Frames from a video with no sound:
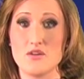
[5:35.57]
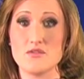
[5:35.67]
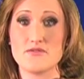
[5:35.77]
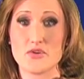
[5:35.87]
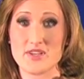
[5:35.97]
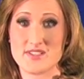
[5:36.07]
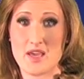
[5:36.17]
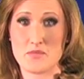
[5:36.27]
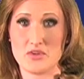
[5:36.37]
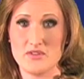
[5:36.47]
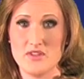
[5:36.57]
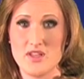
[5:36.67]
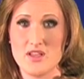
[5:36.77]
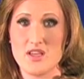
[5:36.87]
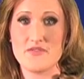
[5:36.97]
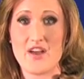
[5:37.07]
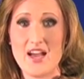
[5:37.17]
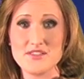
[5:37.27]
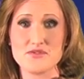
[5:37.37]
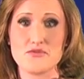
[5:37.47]
For example, if
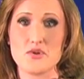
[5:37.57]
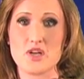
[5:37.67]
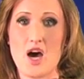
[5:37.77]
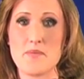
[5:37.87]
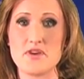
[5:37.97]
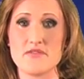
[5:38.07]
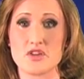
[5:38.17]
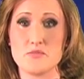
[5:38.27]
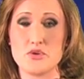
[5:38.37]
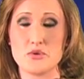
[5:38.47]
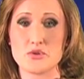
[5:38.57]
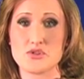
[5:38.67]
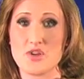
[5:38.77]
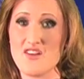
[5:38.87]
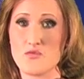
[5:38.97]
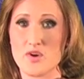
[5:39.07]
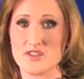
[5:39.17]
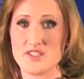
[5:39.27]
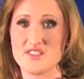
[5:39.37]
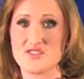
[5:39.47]
asked for a copy of a computer software
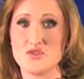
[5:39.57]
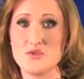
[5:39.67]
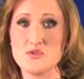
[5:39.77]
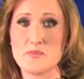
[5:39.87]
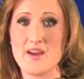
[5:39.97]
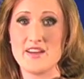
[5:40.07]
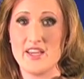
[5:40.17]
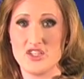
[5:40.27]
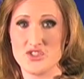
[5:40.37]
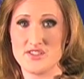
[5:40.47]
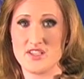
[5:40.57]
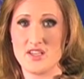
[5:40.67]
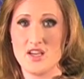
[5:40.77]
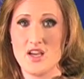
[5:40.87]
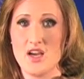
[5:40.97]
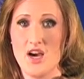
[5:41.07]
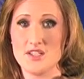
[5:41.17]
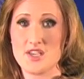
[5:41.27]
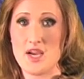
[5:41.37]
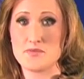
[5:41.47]
disk used by an agency, a
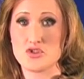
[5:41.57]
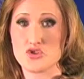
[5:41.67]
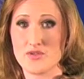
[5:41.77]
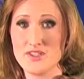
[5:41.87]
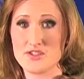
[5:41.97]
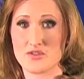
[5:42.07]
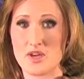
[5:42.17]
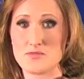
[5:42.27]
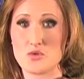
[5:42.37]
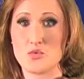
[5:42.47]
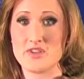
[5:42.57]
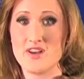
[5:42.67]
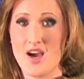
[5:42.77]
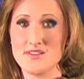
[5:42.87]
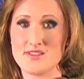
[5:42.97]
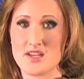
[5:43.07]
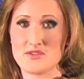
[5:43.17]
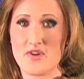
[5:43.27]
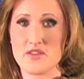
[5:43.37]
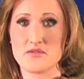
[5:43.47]
typed transcript would not
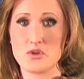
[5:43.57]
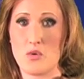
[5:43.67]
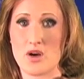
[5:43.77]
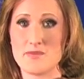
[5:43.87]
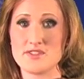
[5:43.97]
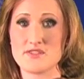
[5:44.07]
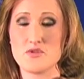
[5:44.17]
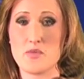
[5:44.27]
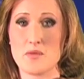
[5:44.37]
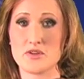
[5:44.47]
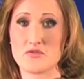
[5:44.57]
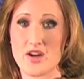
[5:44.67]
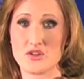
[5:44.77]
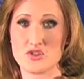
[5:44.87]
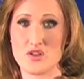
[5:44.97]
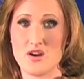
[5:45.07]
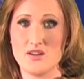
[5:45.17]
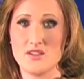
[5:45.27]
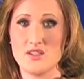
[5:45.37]
satisfy the requirements of the Public Records Law.